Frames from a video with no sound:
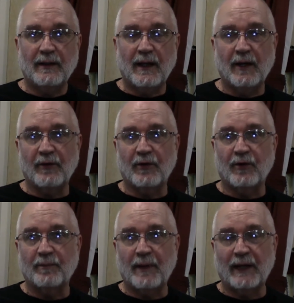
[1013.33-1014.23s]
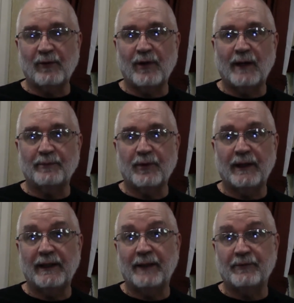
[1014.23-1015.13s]
other battery
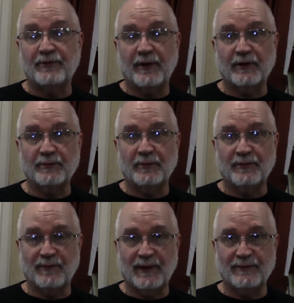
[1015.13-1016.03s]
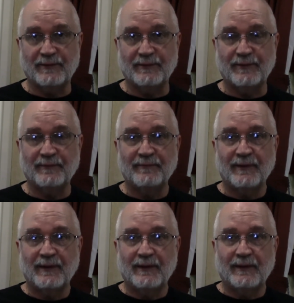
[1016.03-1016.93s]
operated and rechargeable devices
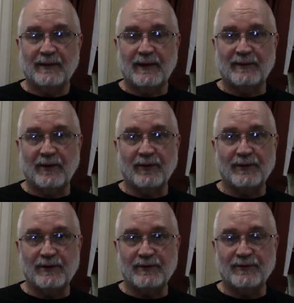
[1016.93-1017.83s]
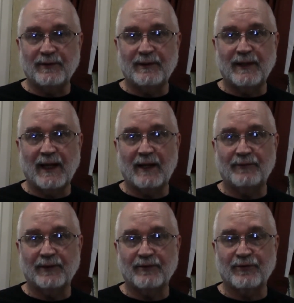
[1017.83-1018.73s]
and their use and how
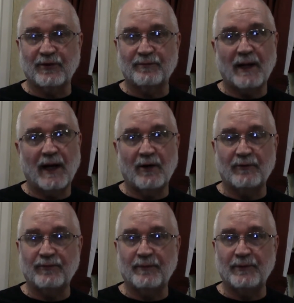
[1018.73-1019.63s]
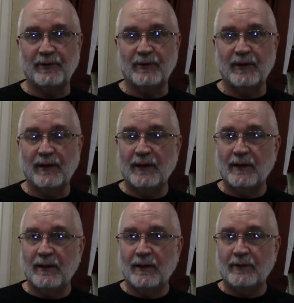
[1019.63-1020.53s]
to conserve power from your
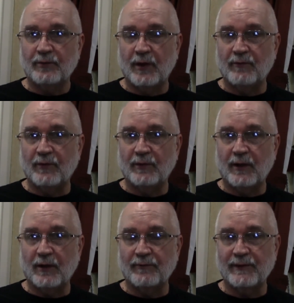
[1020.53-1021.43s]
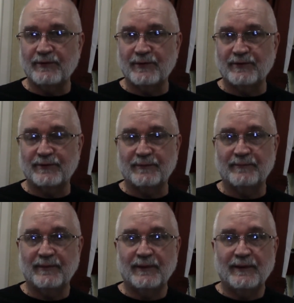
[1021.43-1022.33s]
12 volt RV system
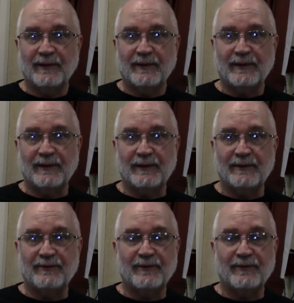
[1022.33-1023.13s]
is